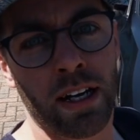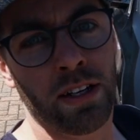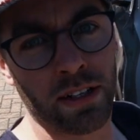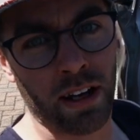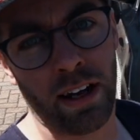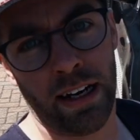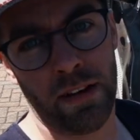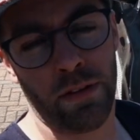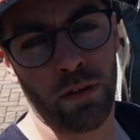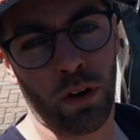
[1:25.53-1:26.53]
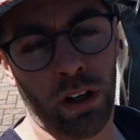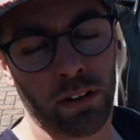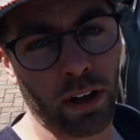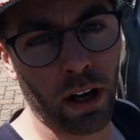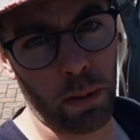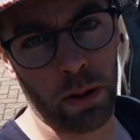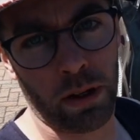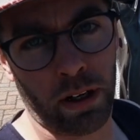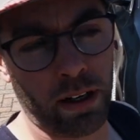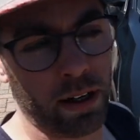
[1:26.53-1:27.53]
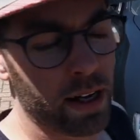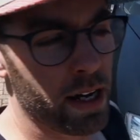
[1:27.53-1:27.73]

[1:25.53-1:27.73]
certainly if you've got a turbo car,